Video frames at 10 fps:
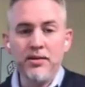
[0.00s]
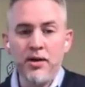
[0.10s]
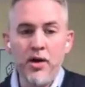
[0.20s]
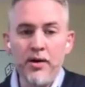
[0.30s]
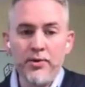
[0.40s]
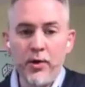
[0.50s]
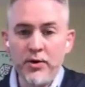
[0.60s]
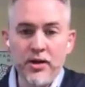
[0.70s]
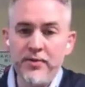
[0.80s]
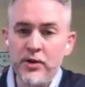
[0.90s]
and throw
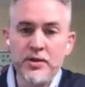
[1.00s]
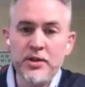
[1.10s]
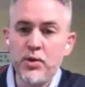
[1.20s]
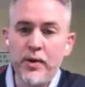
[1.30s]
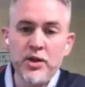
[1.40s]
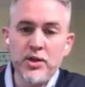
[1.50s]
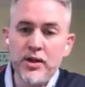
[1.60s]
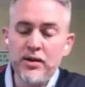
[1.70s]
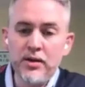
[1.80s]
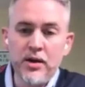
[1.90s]
yourself into a
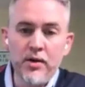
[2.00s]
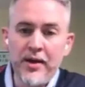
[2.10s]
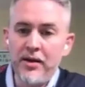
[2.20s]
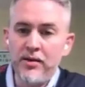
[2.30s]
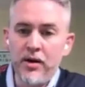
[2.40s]
situation, that,